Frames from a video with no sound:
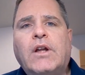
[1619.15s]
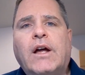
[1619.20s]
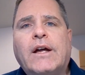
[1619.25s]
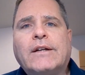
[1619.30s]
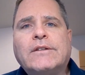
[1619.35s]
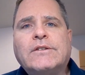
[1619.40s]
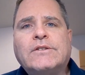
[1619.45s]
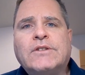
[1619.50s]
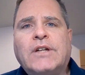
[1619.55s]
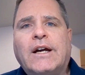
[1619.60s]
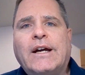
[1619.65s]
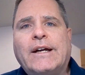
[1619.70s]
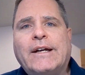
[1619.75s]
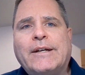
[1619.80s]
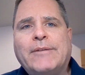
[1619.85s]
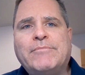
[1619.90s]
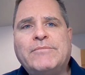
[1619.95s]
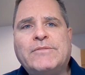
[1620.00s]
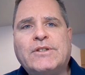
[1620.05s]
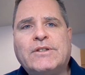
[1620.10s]
long
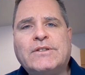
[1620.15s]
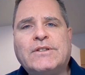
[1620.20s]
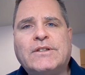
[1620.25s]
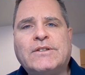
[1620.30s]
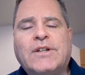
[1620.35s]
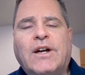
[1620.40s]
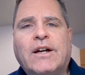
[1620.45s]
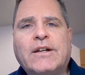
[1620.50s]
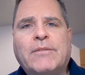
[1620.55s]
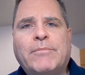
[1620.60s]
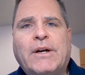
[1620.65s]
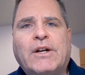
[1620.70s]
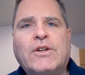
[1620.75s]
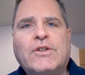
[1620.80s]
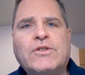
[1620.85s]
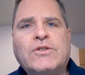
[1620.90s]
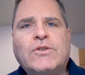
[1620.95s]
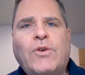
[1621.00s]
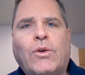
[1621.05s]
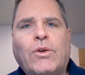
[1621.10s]
time just to talk about a
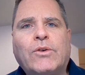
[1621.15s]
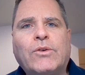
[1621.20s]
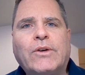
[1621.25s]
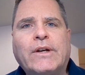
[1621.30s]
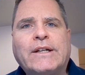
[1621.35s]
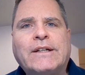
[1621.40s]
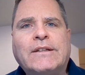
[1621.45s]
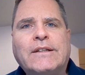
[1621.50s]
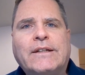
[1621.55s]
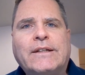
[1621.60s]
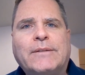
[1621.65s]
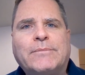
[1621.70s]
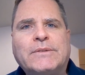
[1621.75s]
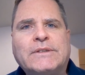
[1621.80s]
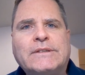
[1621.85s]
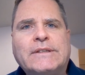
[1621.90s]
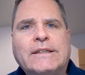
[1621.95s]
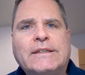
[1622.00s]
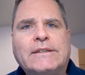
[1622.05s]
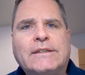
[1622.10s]
solar eclipse,
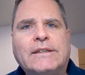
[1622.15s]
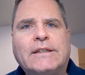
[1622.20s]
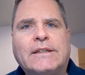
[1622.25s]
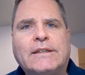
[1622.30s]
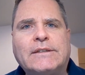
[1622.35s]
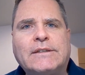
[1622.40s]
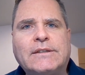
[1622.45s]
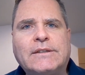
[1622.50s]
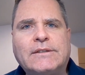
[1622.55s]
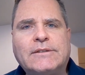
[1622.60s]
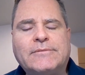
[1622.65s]
didn't it?